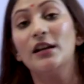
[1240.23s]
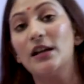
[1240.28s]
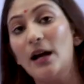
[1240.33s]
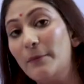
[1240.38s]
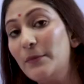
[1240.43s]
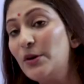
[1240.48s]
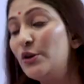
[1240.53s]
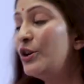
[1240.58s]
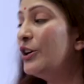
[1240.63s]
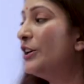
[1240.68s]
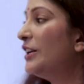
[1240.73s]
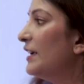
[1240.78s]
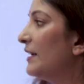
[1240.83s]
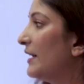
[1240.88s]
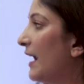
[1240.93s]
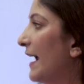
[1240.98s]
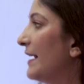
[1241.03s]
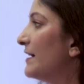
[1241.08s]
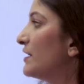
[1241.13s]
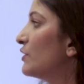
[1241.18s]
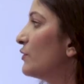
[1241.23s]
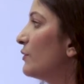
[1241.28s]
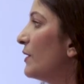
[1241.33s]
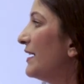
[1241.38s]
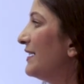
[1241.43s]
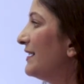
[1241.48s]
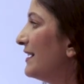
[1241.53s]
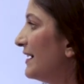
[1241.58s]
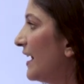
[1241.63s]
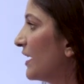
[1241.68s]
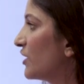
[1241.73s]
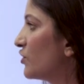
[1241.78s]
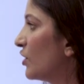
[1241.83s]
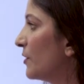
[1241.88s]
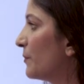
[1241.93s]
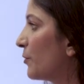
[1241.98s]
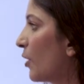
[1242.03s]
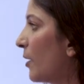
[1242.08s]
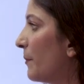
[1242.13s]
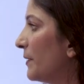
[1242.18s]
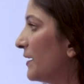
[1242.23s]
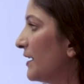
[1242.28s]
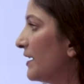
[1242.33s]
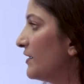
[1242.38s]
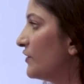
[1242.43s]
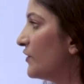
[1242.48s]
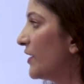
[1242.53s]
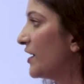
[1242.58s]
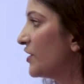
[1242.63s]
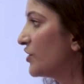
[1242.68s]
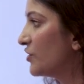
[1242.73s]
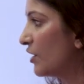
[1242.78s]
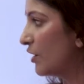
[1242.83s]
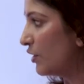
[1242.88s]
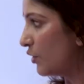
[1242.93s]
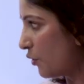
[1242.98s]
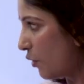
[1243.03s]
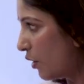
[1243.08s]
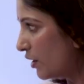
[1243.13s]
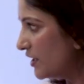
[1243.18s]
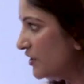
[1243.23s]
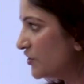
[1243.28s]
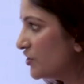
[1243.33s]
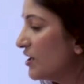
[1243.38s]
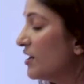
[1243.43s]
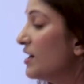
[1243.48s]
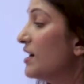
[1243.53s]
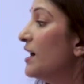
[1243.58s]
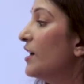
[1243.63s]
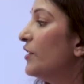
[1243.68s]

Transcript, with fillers: community rights to intellectual property and traditional knowledge,